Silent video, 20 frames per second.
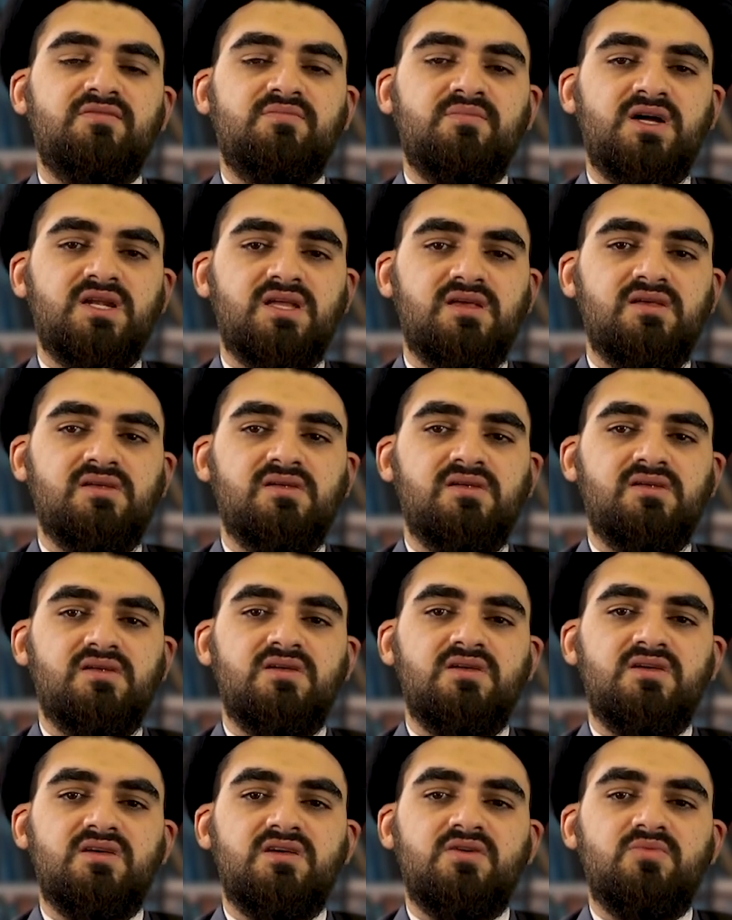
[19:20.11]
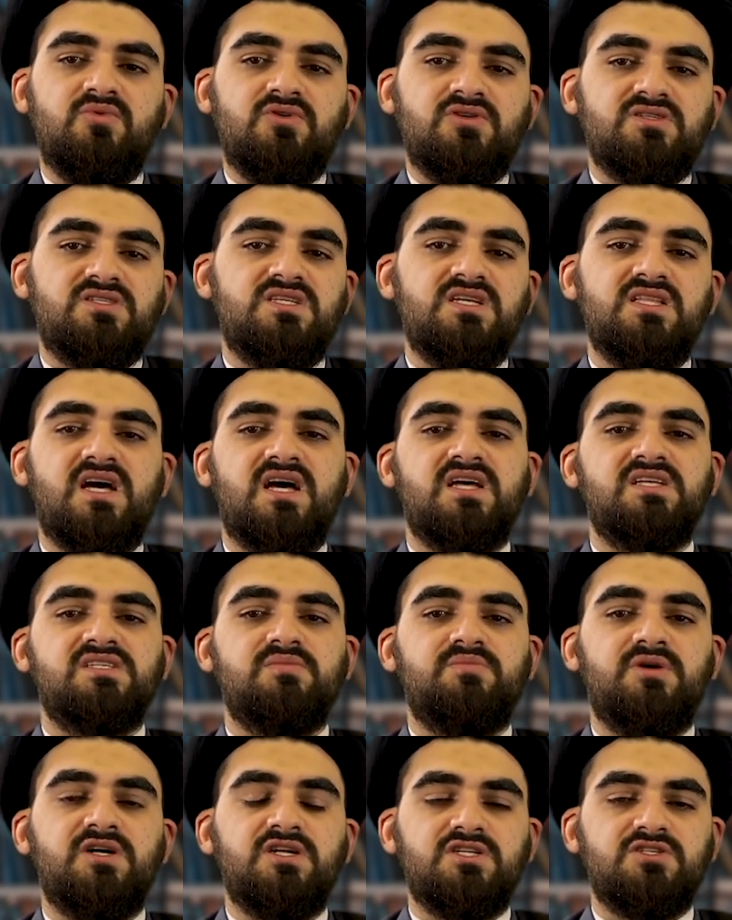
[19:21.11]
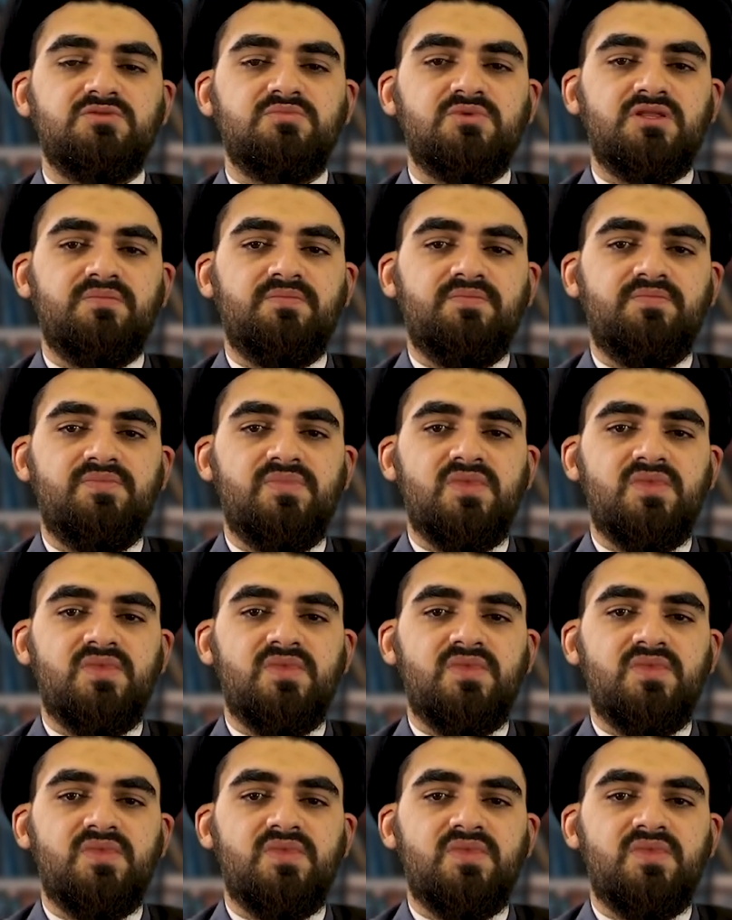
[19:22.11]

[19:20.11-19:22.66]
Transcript: money. He wouldn't see that as a punishment.